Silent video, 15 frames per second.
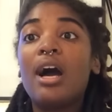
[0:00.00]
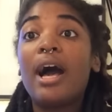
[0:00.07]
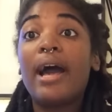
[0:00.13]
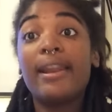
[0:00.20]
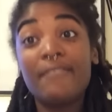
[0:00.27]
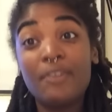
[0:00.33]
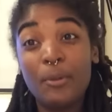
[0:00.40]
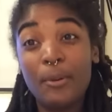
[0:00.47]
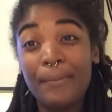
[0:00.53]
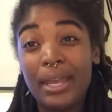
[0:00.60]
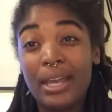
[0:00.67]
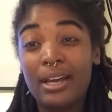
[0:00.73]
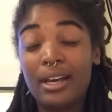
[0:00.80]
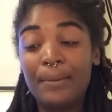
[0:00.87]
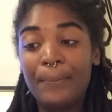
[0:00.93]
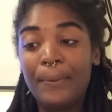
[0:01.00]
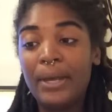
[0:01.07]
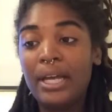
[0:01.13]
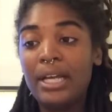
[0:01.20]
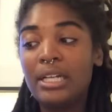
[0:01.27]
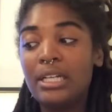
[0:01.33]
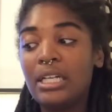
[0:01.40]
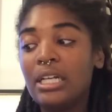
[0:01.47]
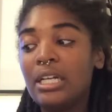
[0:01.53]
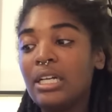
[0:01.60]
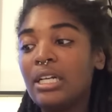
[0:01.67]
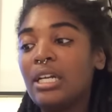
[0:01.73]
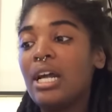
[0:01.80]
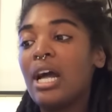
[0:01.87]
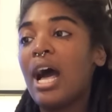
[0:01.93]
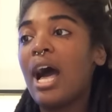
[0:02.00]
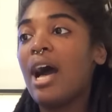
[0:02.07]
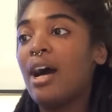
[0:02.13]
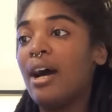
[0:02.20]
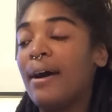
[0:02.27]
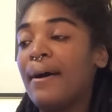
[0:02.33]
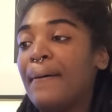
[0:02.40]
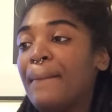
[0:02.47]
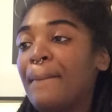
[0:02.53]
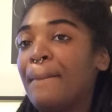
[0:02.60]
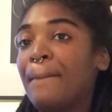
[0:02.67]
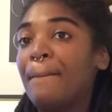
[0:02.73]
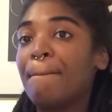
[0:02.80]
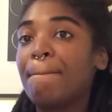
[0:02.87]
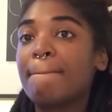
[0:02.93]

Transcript: I never wear makeup. Um,